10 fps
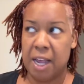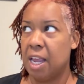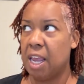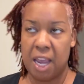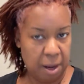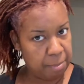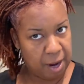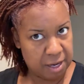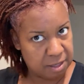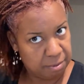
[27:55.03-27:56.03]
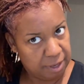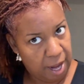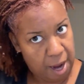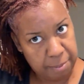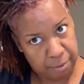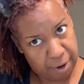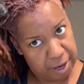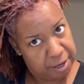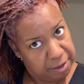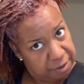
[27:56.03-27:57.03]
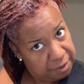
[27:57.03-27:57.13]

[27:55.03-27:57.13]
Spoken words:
can't possibly happen, right?